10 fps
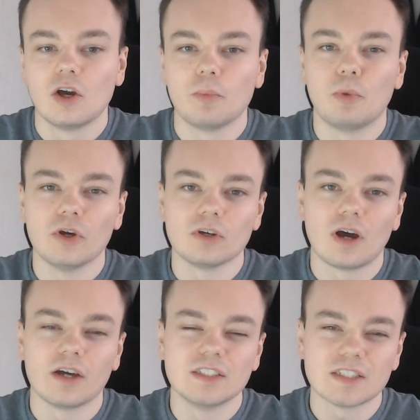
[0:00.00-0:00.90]
but I
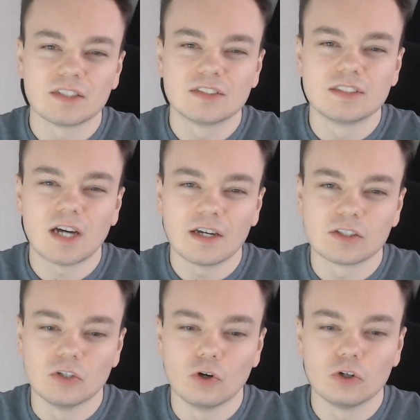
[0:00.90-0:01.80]
decided to
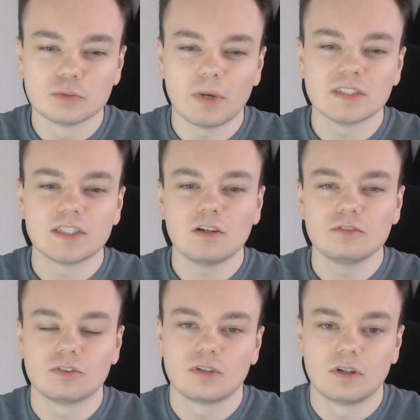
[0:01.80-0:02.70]
diagnose myself